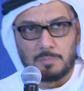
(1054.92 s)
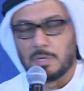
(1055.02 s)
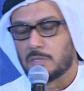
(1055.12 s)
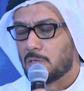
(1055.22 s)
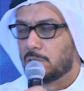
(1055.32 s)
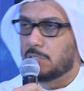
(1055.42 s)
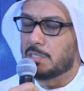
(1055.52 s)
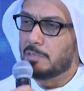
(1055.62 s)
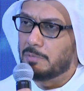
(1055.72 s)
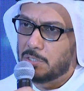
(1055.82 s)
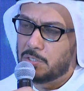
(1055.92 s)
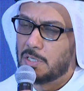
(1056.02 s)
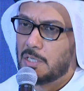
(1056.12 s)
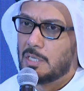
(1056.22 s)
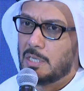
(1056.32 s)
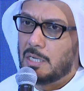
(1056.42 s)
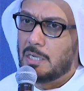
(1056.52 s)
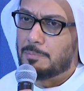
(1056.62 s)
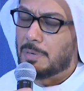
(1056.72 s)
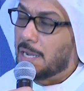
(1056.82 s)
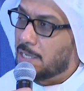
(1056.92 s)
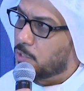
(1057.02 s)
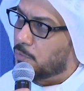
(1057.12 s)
pass on this leverage price